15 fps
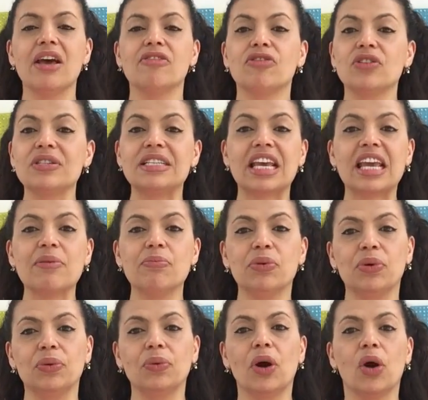For
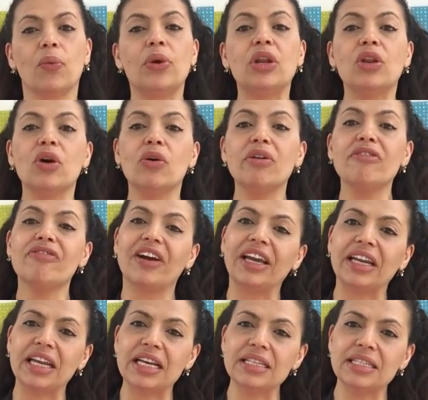example, we know in
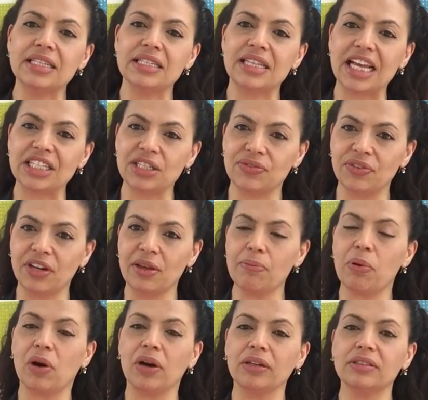finances that it's really
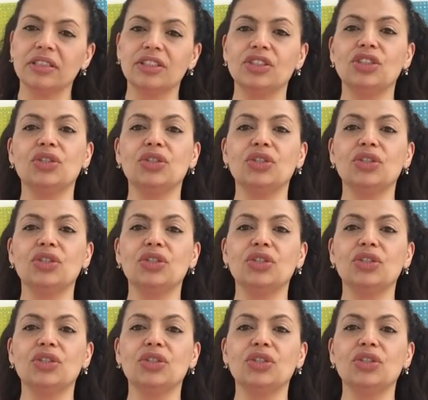important